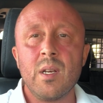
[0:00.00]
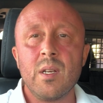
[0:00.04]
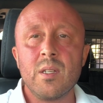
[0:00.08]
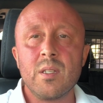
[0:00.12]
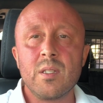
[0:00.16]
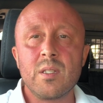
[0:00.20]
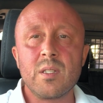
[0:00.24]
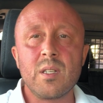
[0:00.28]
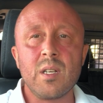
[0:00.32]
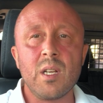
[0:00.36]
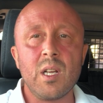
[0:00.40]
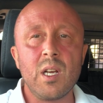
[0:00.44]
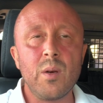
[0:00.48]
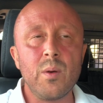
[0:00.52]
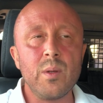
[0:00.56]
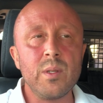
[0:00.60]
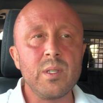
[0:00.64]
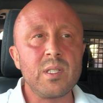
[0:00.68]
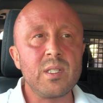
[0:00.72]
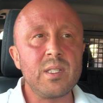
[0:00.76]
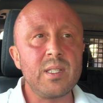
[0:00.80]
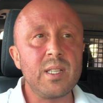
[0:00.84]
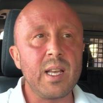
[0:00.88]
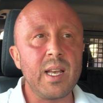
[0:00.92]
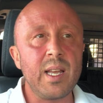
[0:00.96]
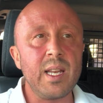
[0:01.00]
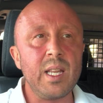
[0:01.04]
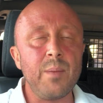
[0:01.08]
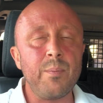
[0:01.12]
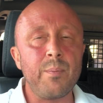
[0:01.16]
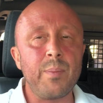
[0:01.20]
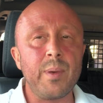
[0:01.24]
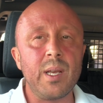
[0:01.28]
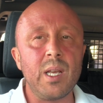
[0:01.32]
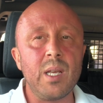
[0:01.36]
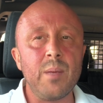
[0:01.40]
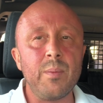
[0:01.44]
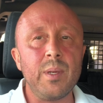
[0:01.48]
Slow and steady,
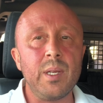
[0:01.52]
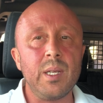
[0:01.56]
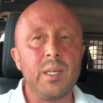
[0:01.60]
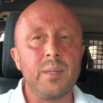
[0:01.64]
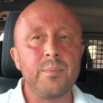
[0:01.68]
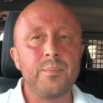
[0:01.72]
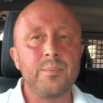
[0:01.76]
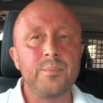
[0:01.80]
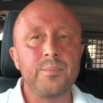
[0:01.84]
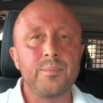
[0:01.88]
baby.